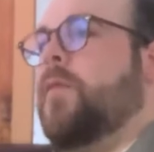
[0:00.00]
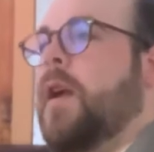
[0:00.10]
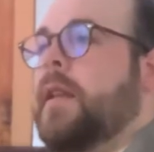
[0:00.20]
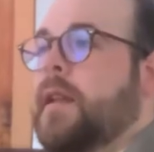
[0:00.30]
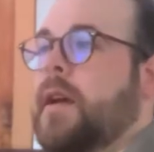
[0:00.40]

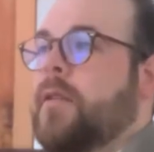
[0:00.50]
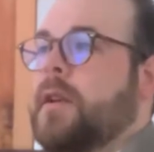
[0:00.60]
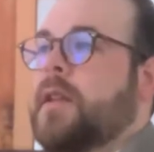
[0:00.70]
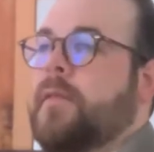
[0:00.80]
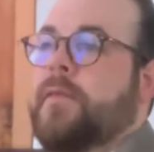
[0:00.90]
right now
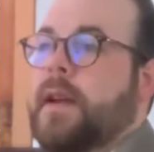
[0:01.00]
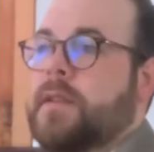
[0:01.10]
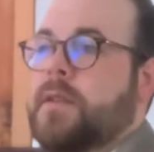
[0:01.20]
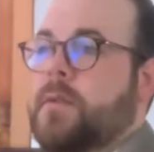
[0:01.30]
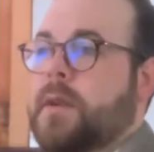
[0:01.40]
can affect
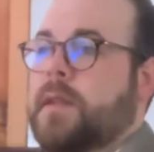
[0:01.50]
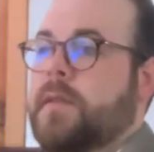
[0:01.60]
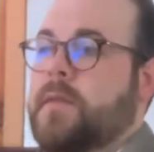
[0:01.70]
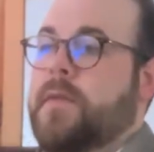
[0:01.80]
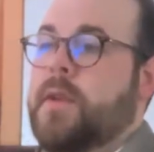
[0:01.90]
you
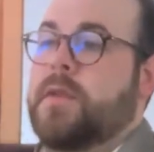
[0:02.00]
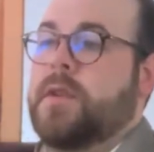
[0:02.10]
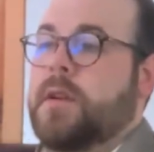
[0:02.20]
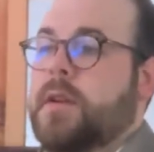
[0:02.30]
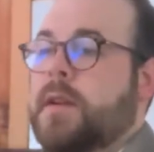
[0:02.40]
into the
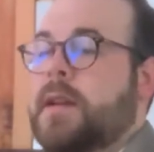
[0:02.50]
future.